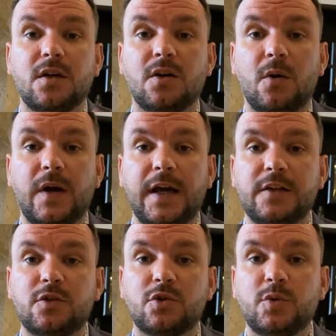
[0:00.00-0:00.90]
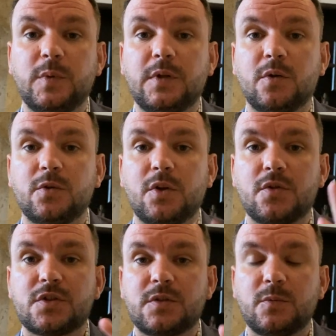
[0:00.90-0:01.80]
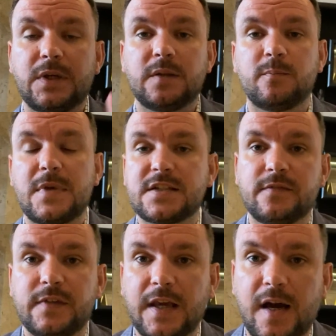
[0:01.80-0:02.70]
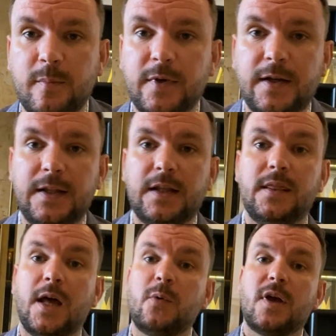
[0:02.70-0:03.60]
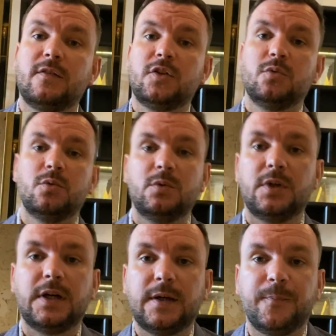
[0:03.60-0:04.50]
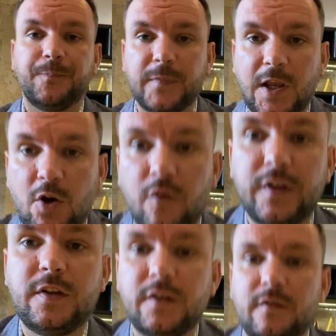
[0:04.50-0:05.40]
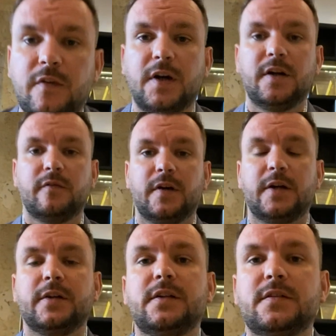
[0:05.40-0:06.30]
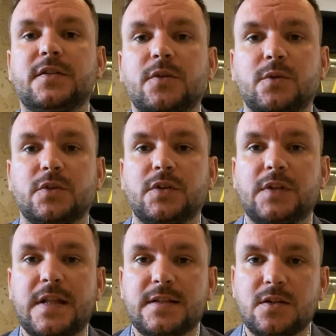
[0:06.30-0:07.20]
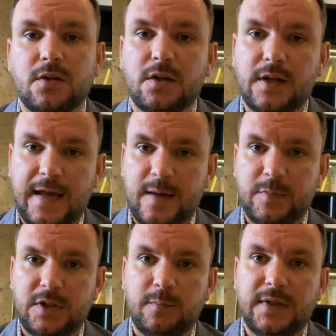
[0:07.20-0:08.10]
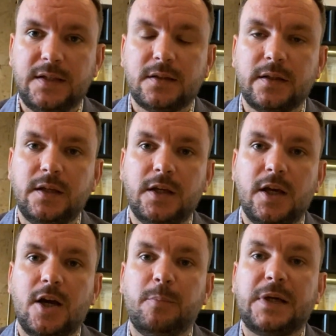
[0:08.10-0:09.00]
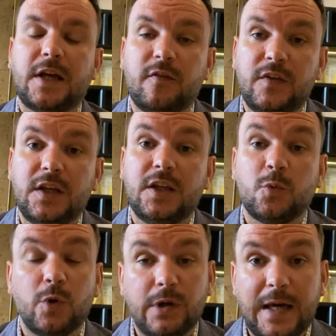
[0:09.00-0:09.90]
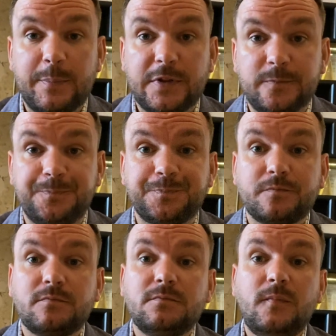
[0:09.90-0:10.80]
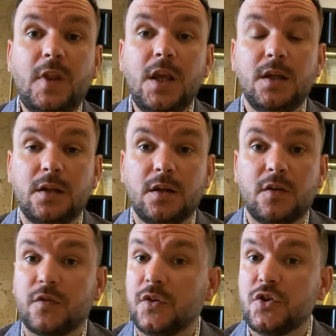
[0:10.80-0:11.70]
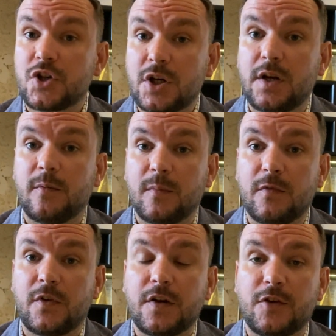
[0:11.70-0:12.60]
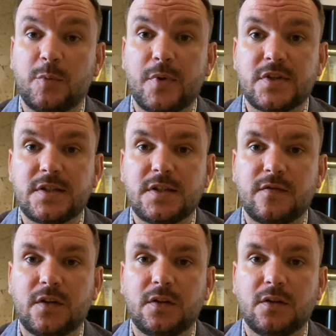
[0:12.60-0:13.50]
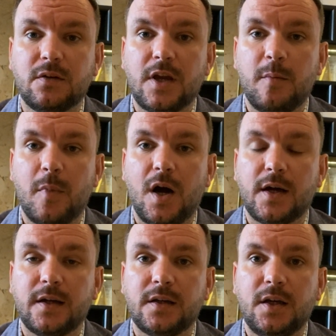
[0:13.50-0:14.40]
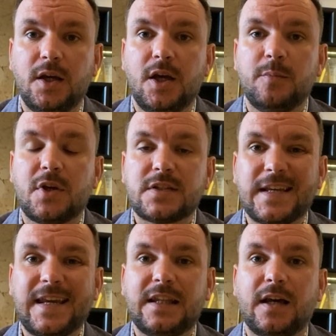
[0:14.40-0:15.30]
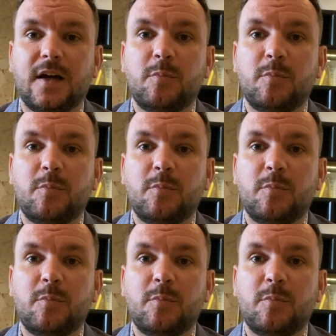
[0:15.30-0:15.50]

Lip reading: Go Ahead Group, and all those went massively up. Now we have a new COVID variant, so that's not going to happen immediately, but I think it will happen in the near future, and I'm very positive on the UK market because again I